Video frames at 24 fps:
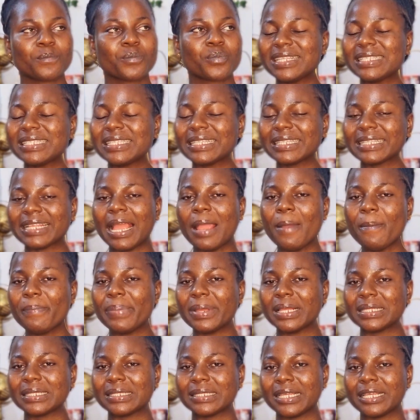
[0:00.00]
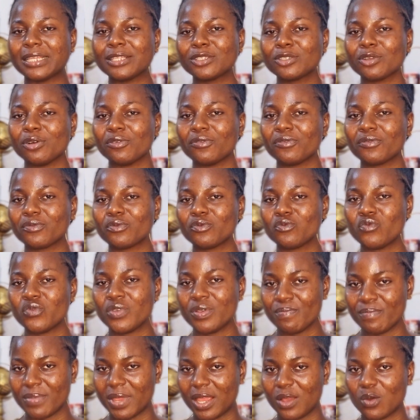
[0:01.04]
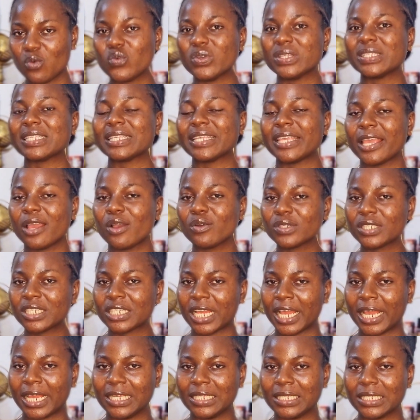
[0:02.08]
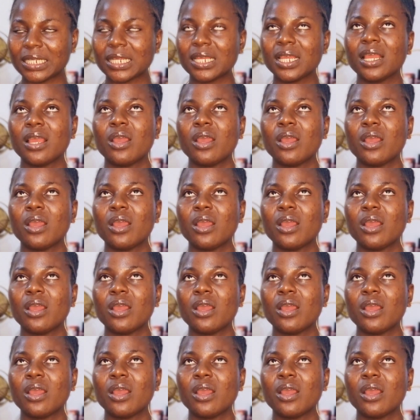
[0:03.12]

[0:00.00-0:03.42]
ninety-nine percent of women with girl child